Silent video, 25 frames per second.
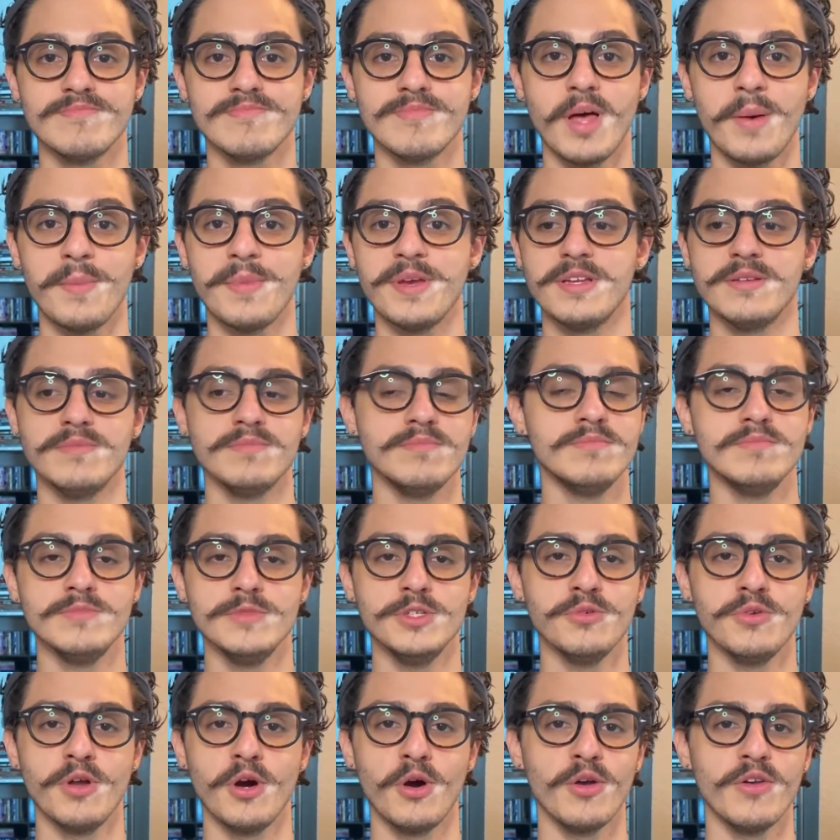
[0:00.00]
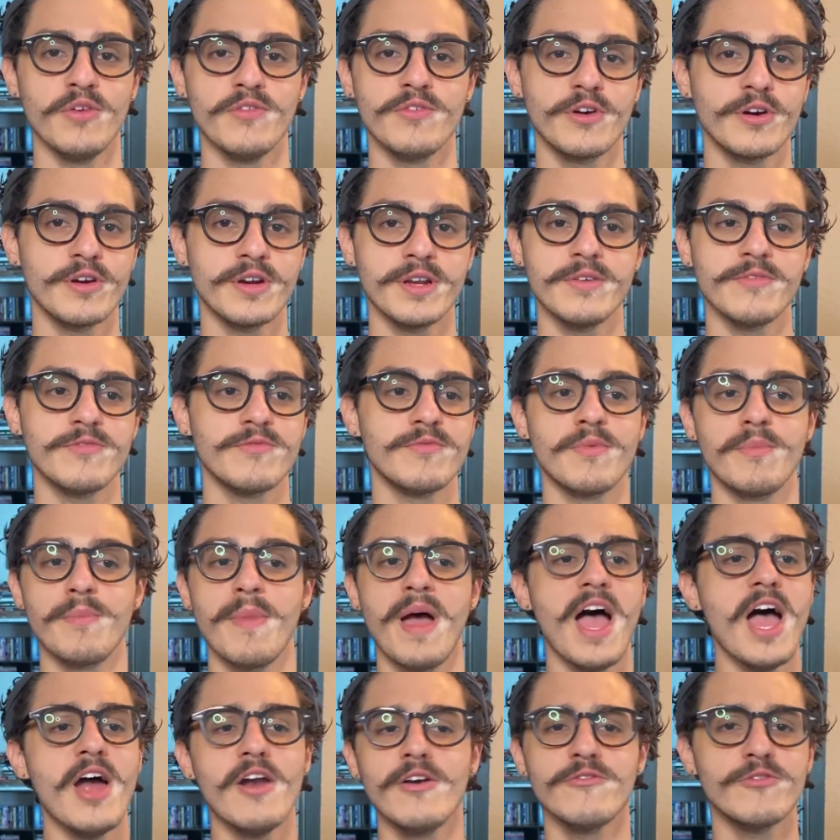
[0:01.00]
I mean, you know, you've heard it from
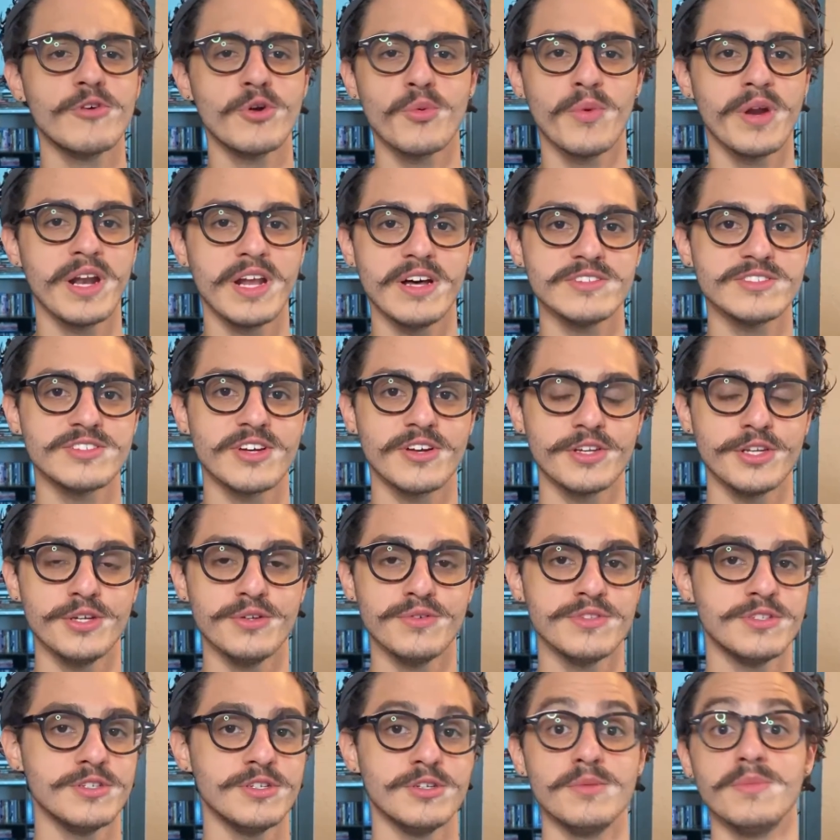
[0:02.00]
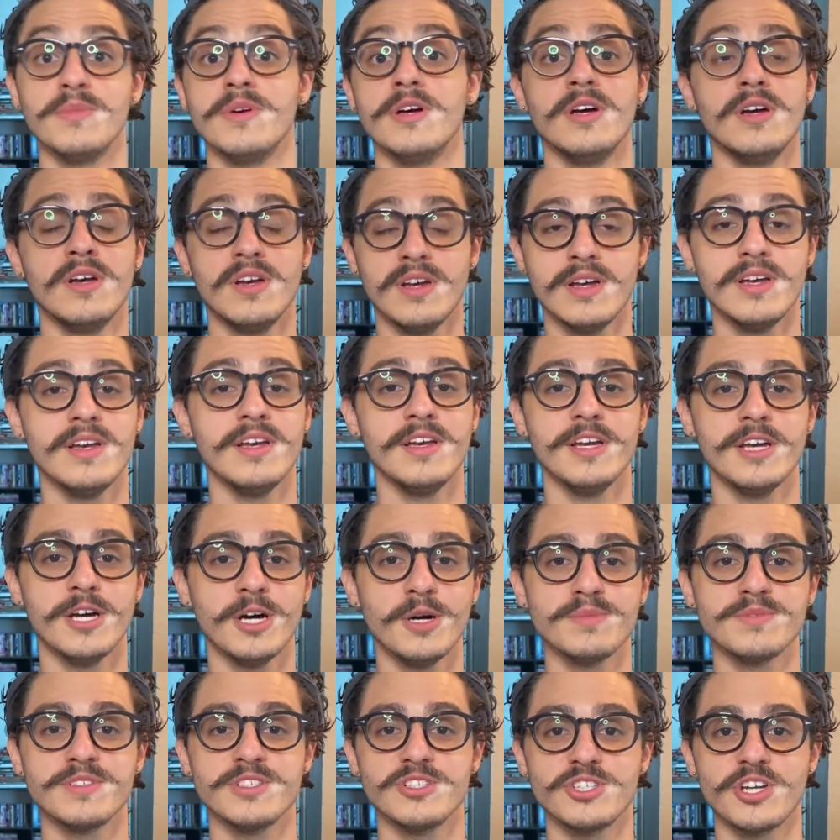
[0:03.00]
everyone else on YouTube. It
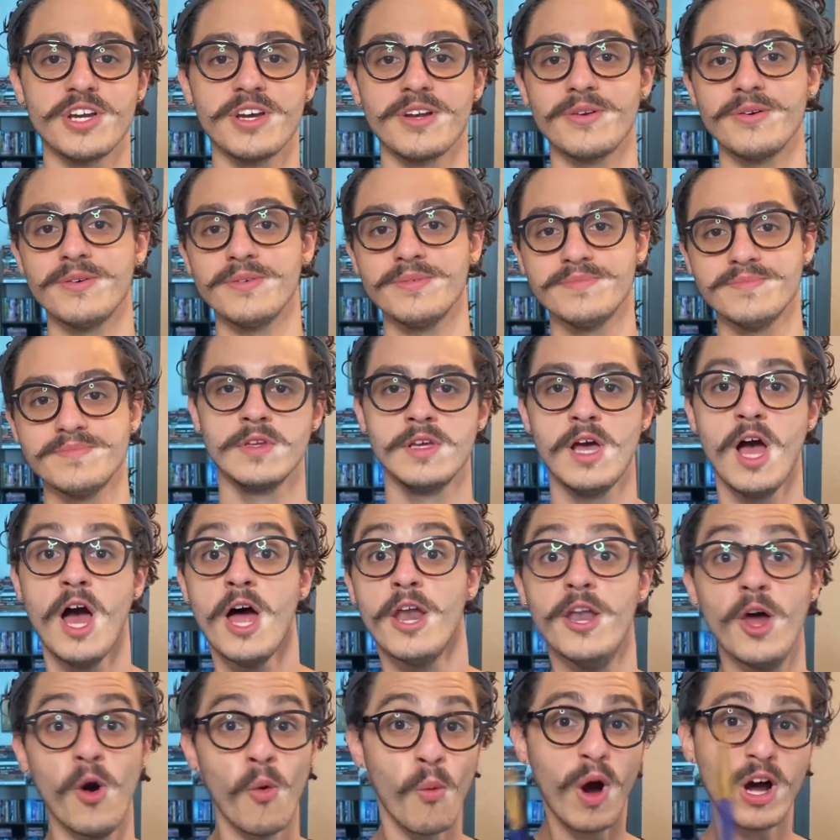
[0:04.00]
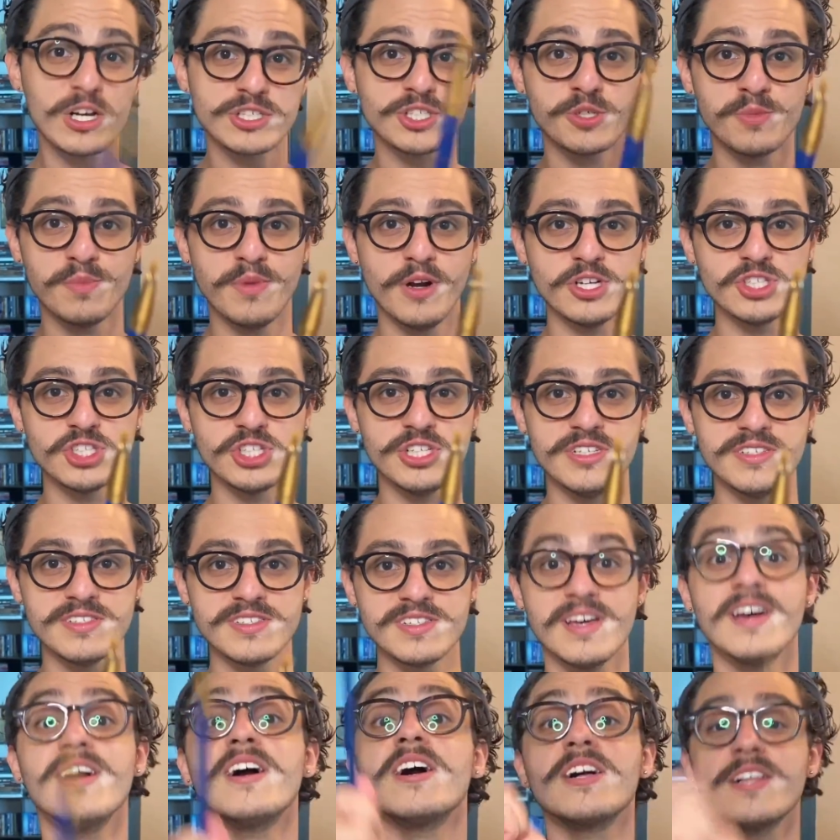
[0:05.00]
helps the channel. Now wash your
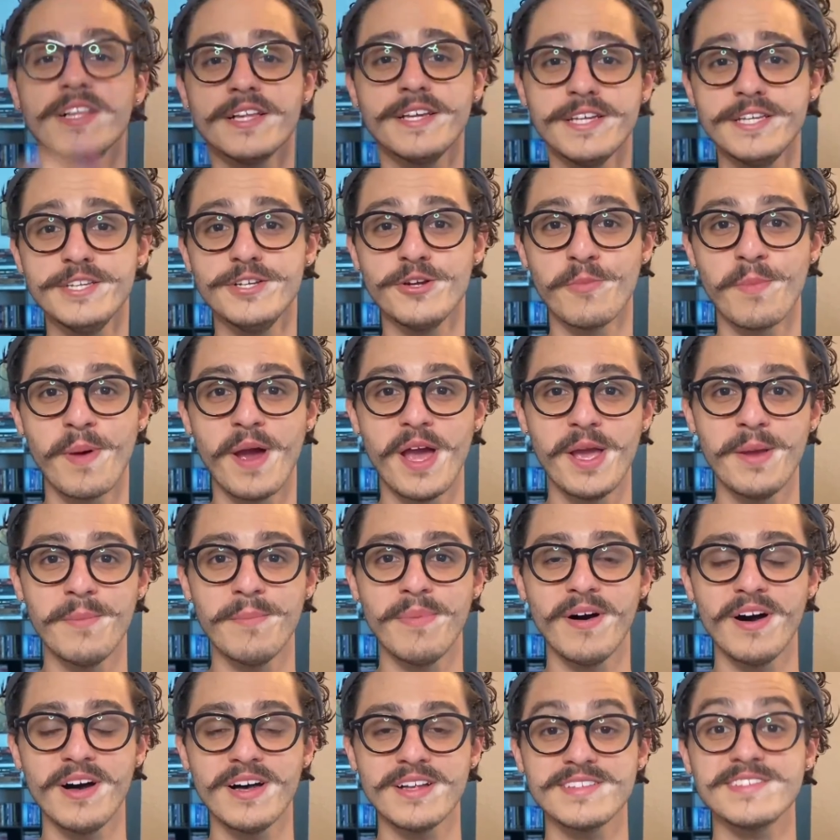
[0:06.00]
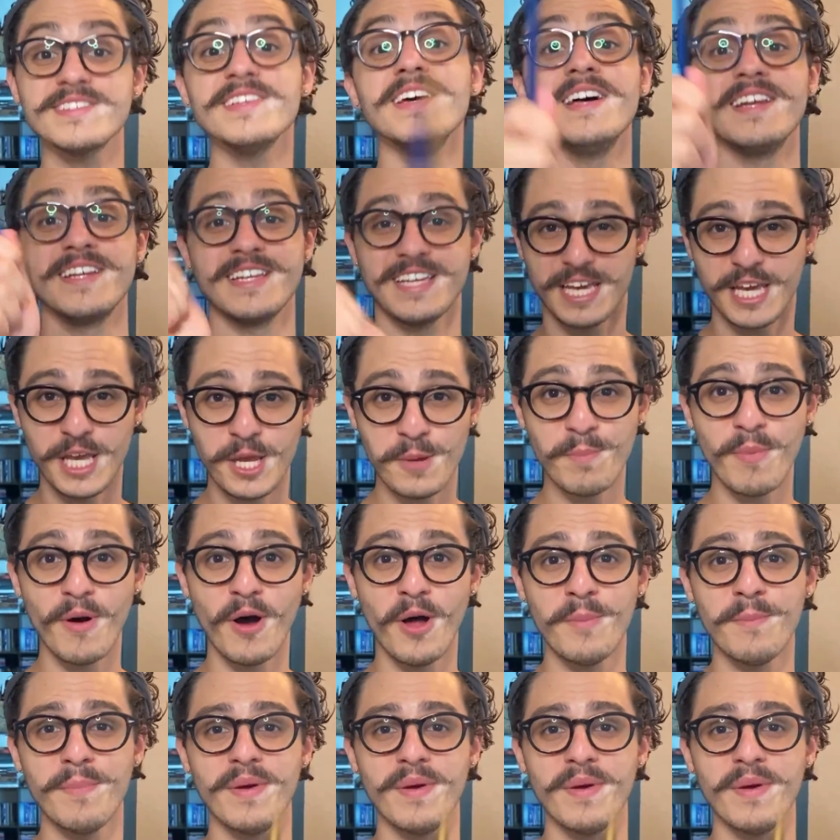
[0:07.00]
brushes, clean your paint pots, and keep on